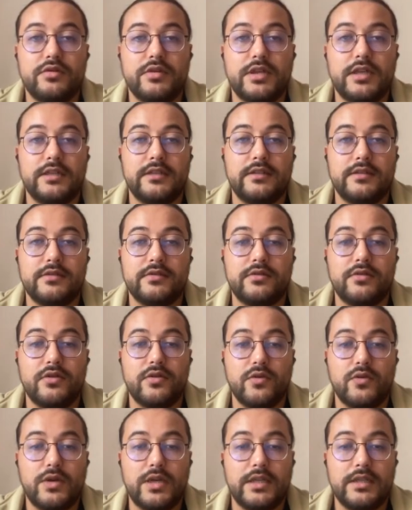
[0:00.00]

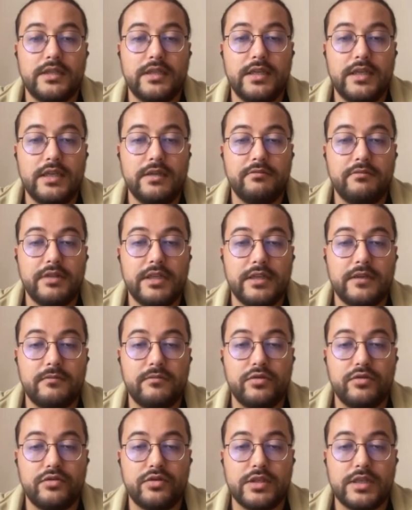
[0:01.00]
underscore 1, black
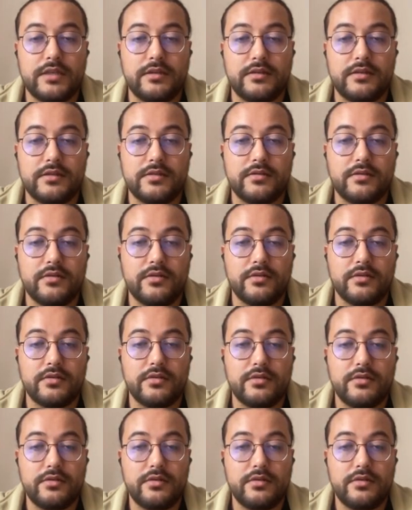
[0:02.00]
boots underscore